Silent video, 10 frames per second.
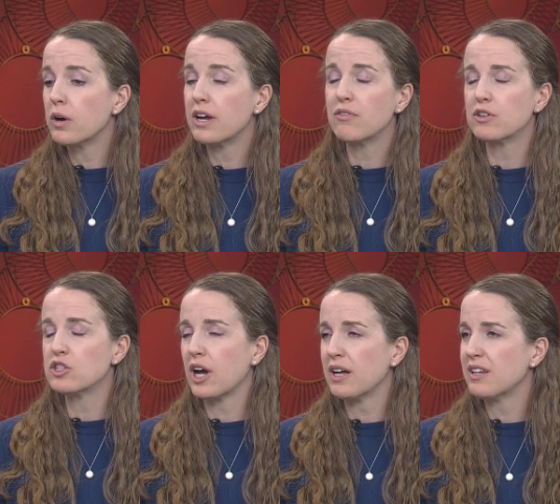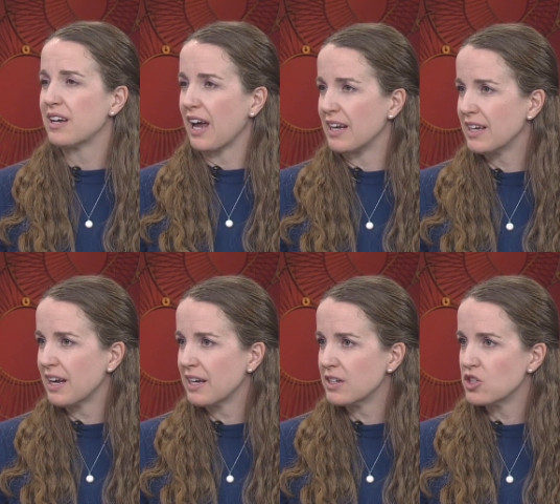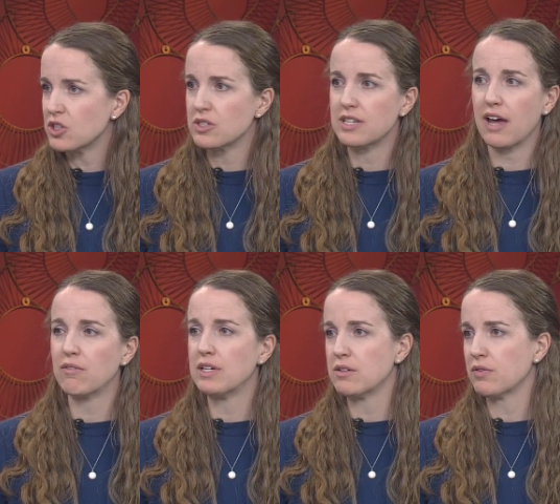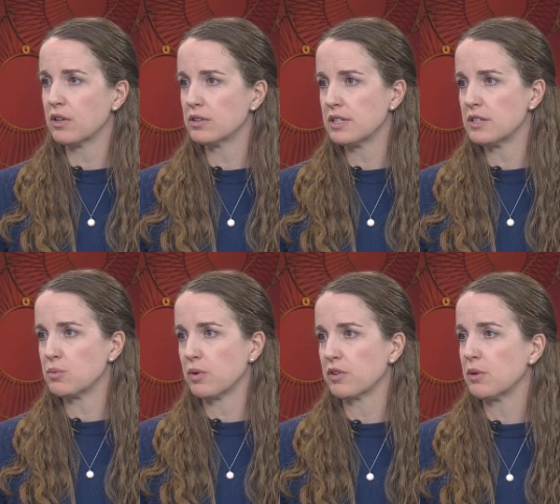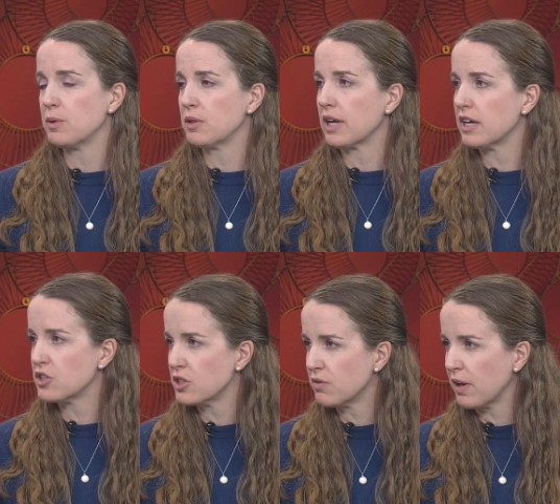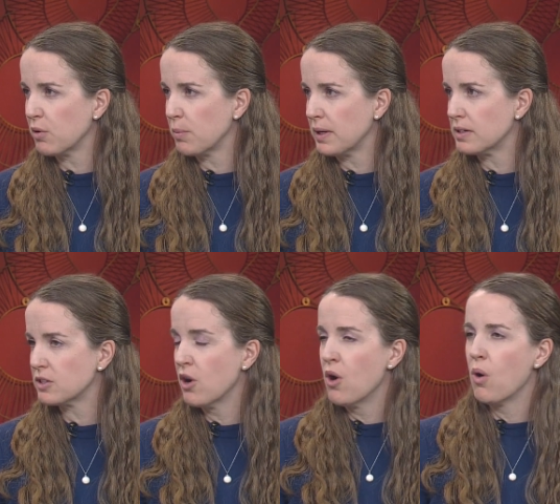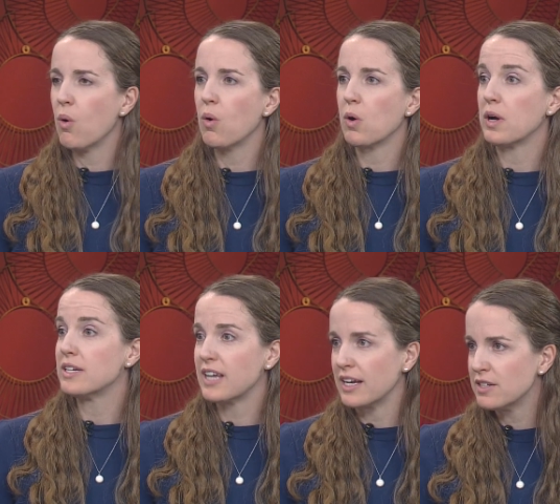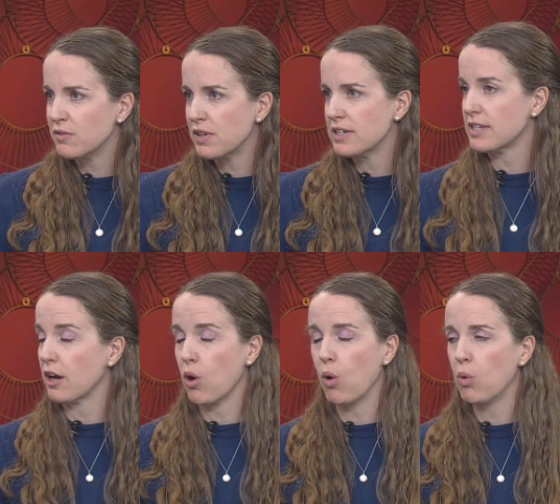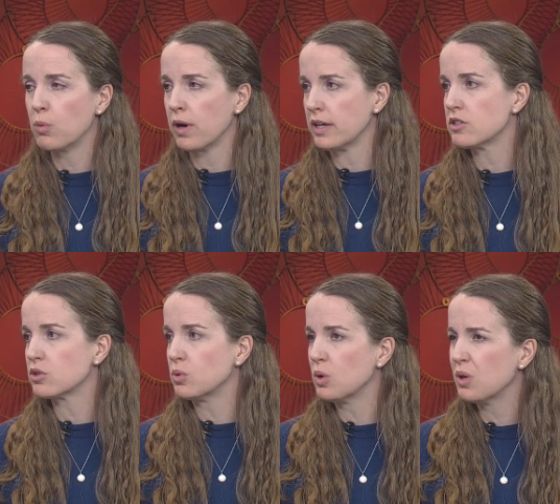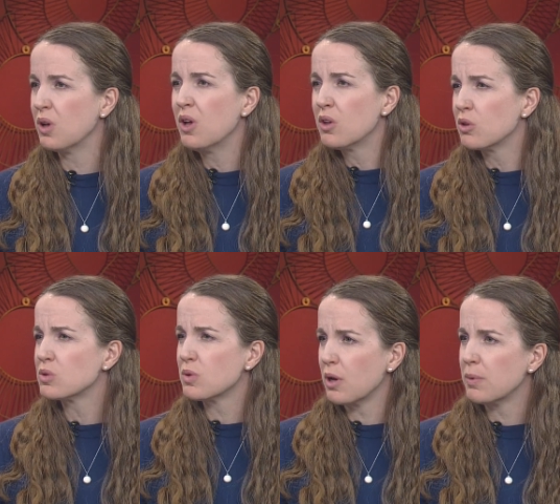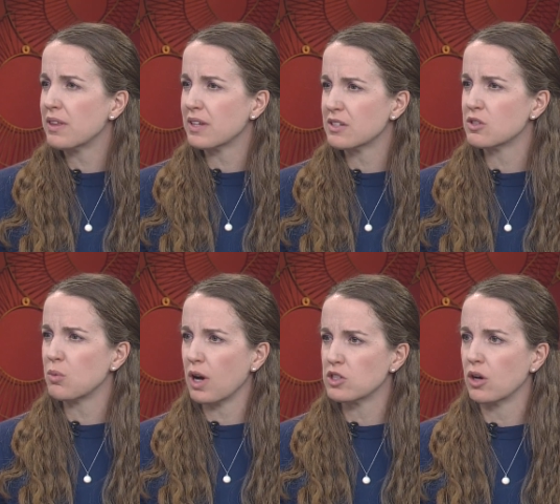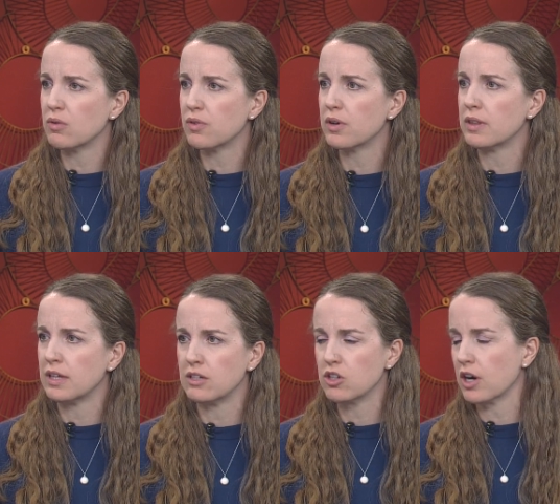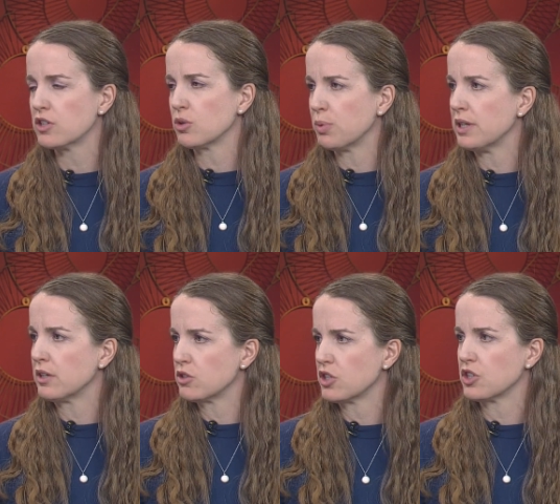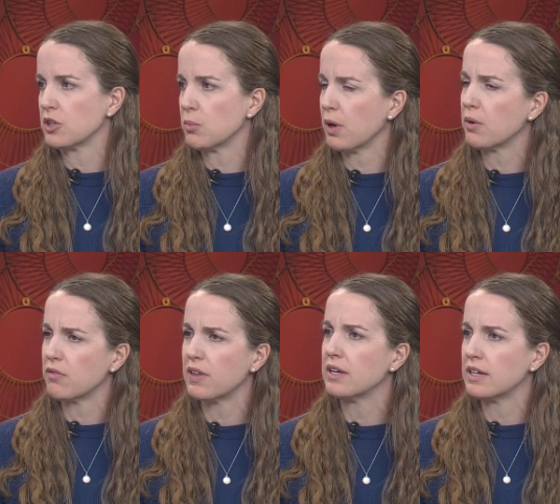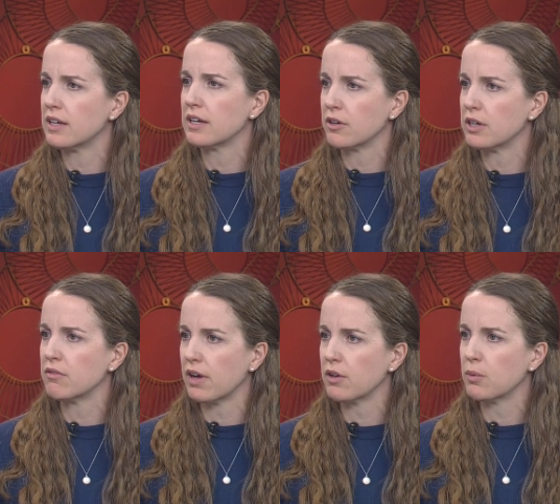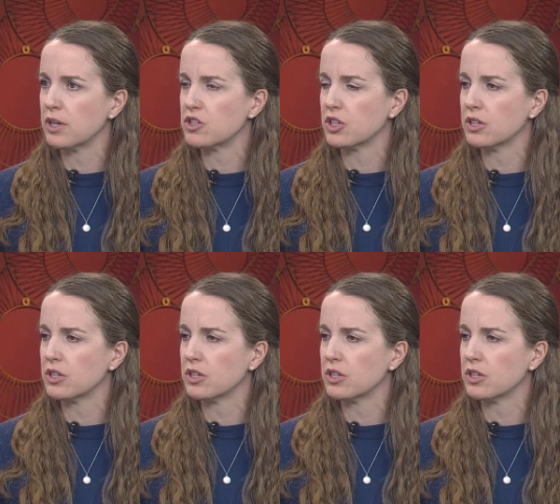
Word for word: if your child at any age is having difficulties with communication development or attentiveness at home or at school, those would all be things to watch out for and then talk to your pediatrician about if they need a hearing evaluation. Because